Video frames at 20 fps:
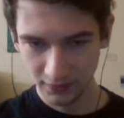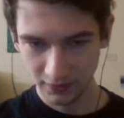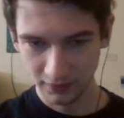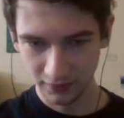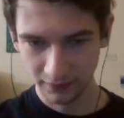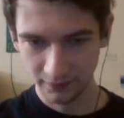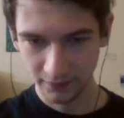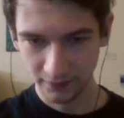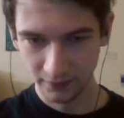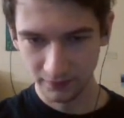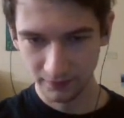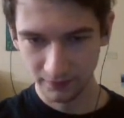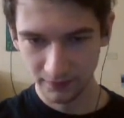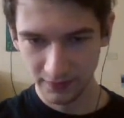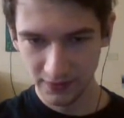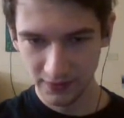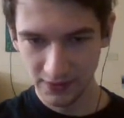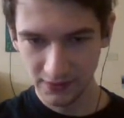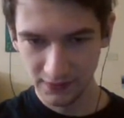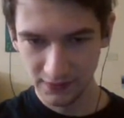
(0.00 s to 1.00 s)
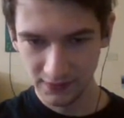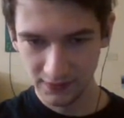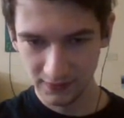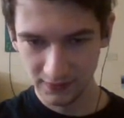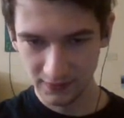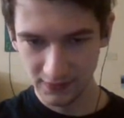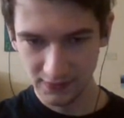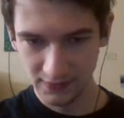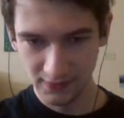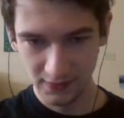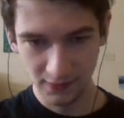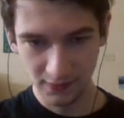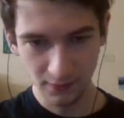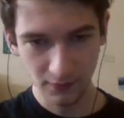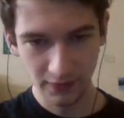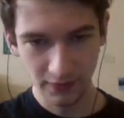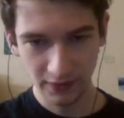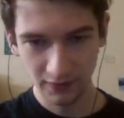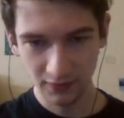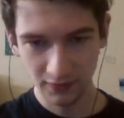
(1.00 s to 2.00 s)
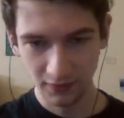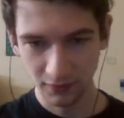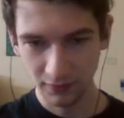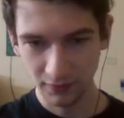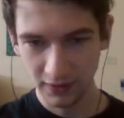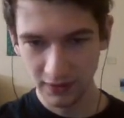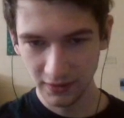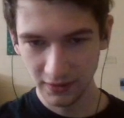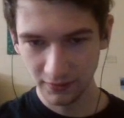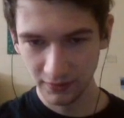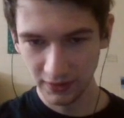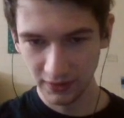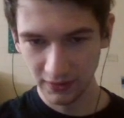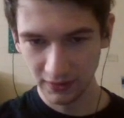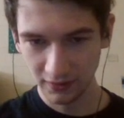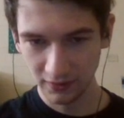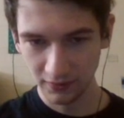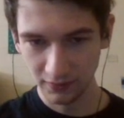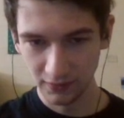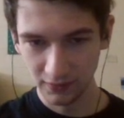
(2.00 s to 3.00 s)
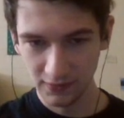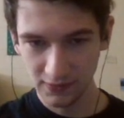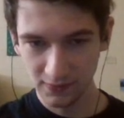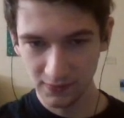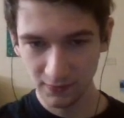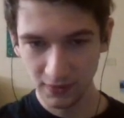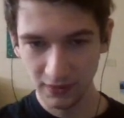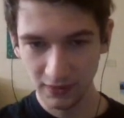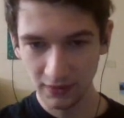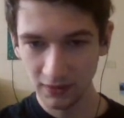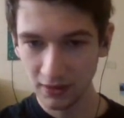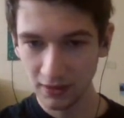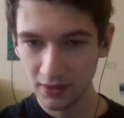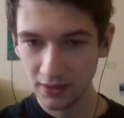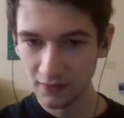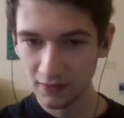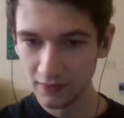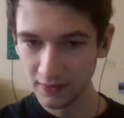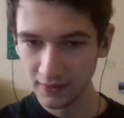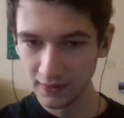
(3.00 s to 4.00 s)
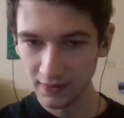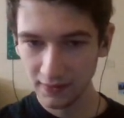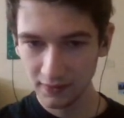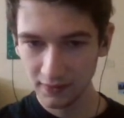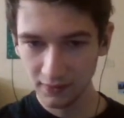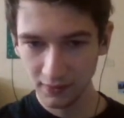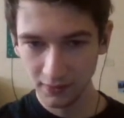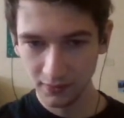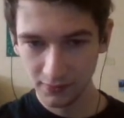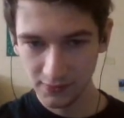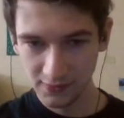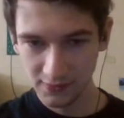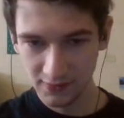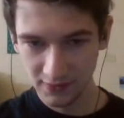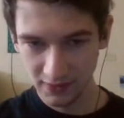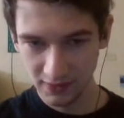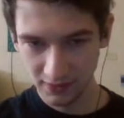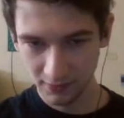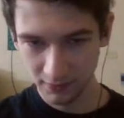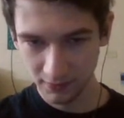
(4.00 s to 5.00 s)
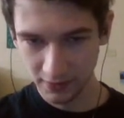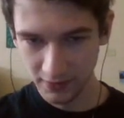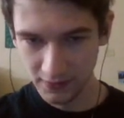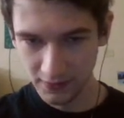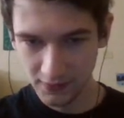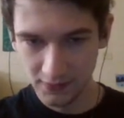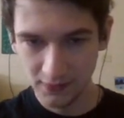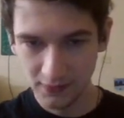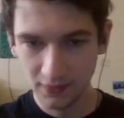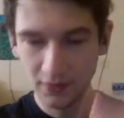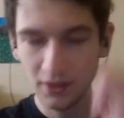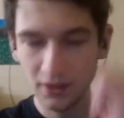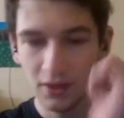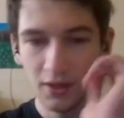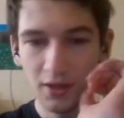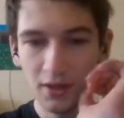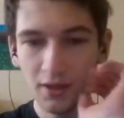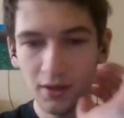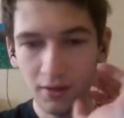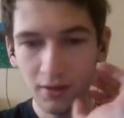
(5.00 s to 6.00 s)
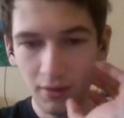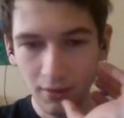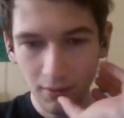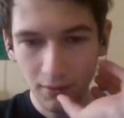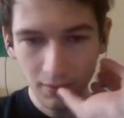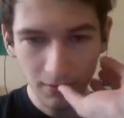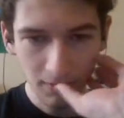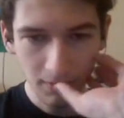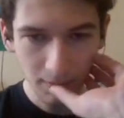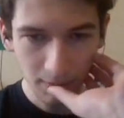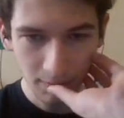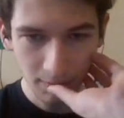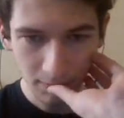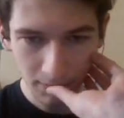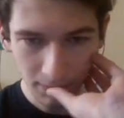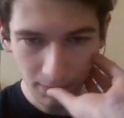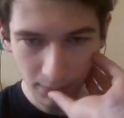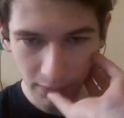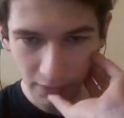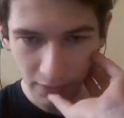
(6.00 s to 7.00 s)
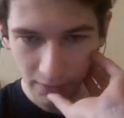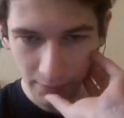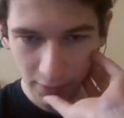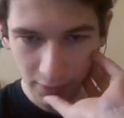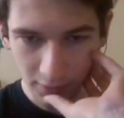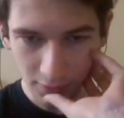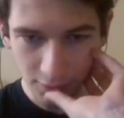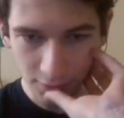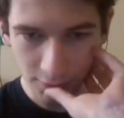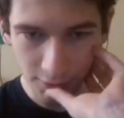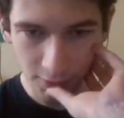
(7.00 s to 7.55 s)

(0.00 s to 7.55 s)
And this 2 can't go down, can't go this way. They can go sideways, but I'm not